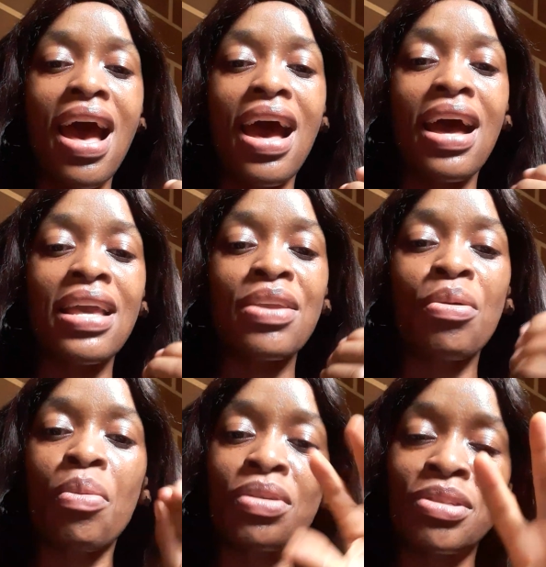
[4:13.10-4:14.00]
I
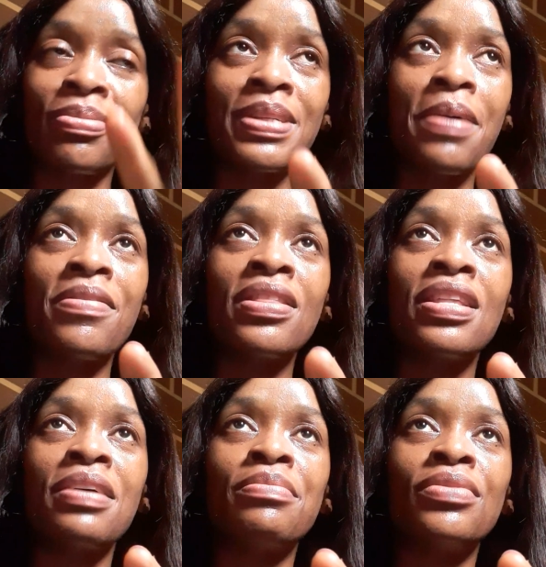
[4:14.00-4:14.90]
was observing
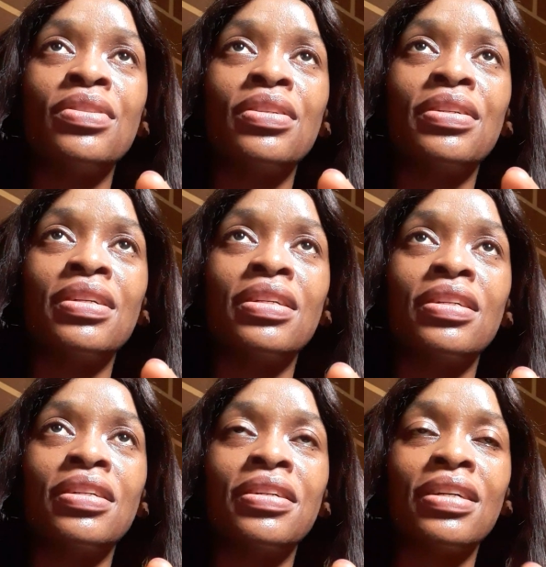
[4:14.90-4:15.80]
them,
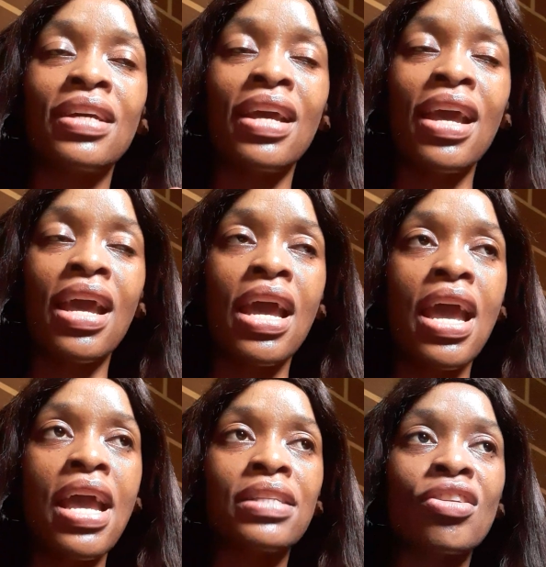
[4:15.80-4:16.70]

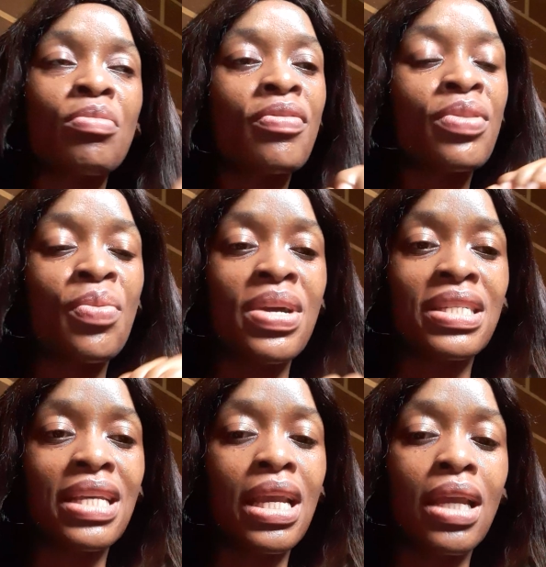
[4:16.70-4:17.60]
and some of them were
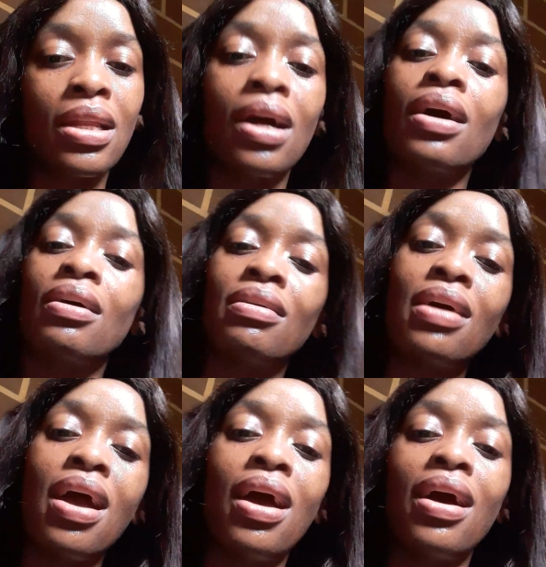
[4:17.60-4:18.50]
saying,
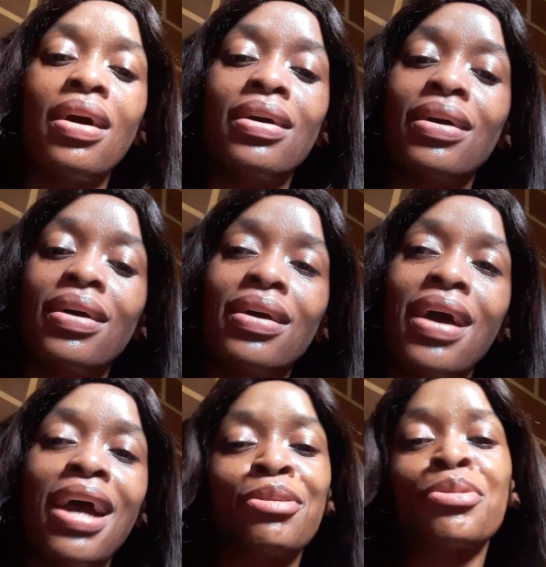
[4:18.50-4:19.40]

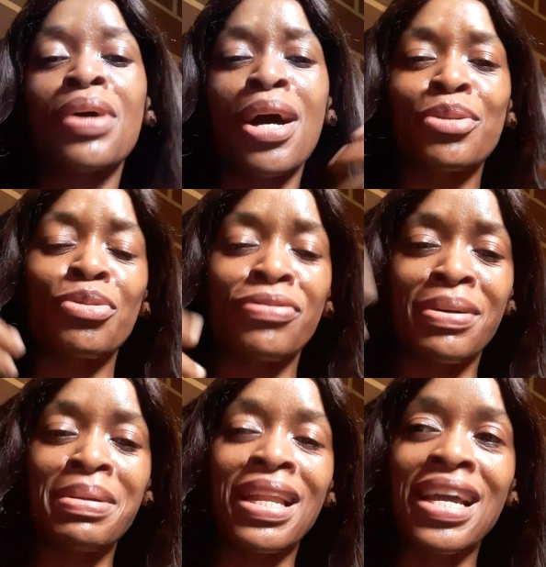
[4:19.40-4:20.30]
I don't know how to
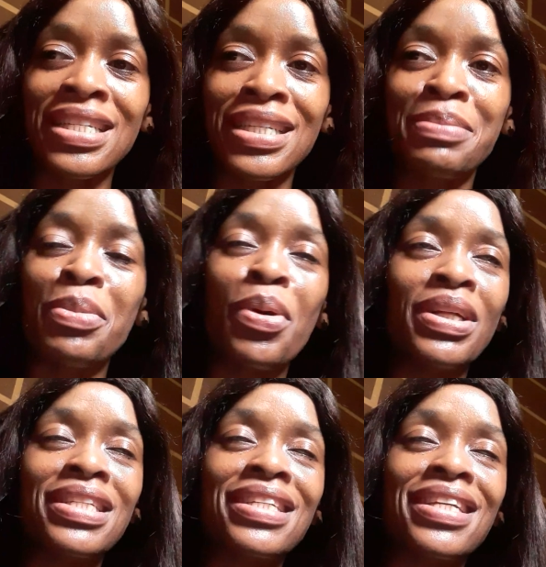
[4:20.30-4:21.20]
verbalize it, but
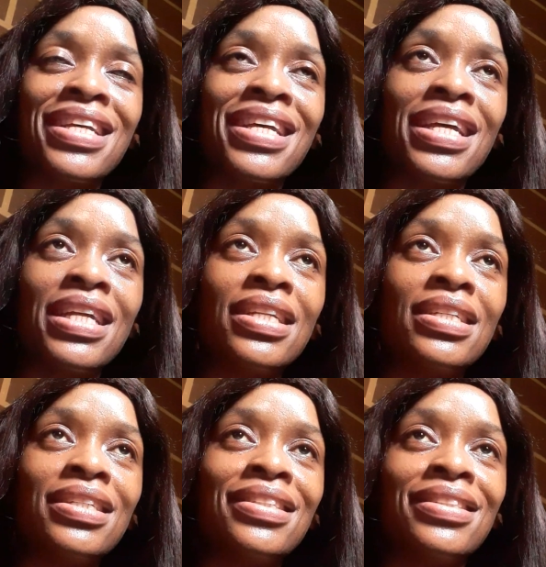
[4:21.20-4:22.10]

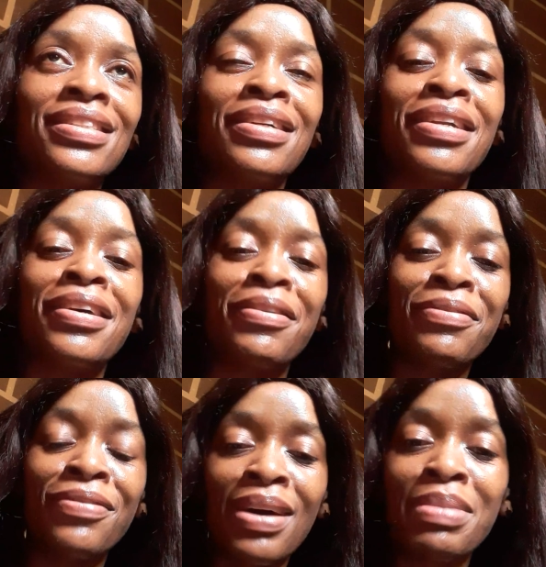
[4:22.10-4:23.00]
there are the
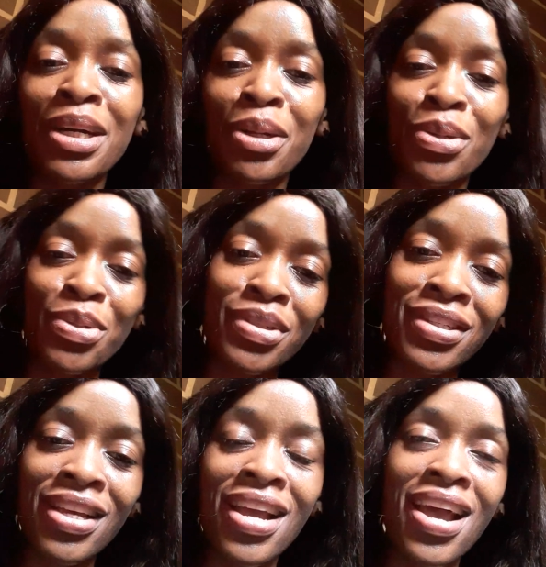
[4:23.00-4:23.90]
verbal clues
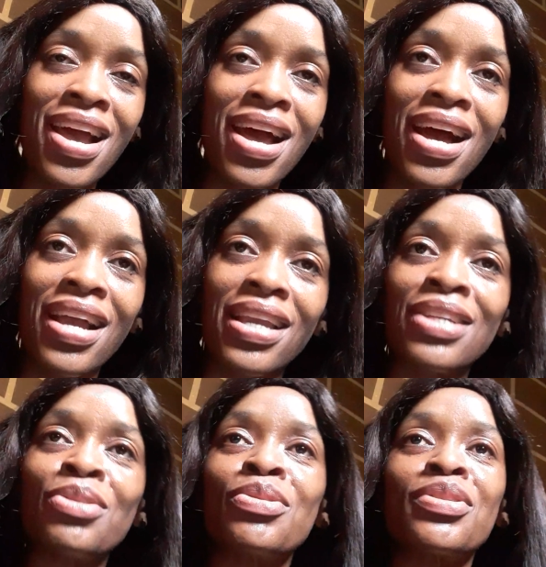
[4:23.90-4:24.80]
I
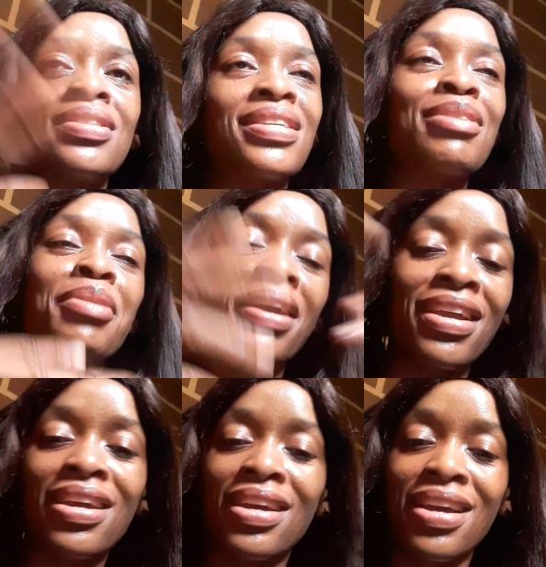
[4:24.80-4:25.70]
can use to say,
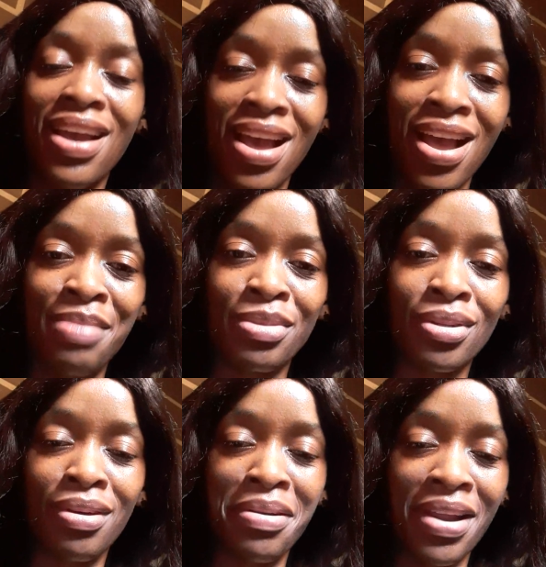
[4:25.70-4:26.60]
okay, I'm
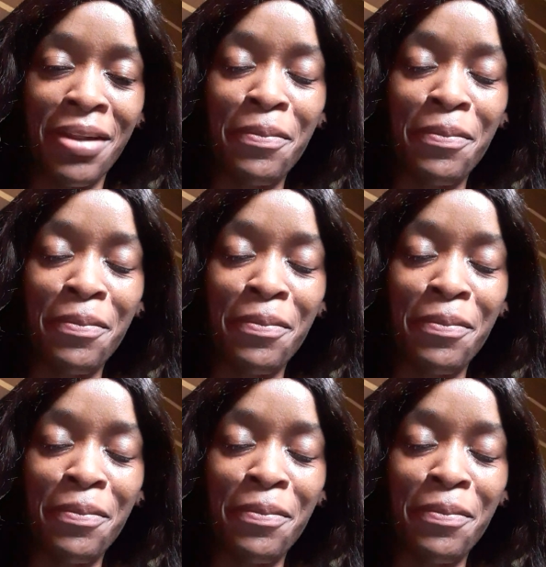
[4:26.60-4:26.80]
sorry.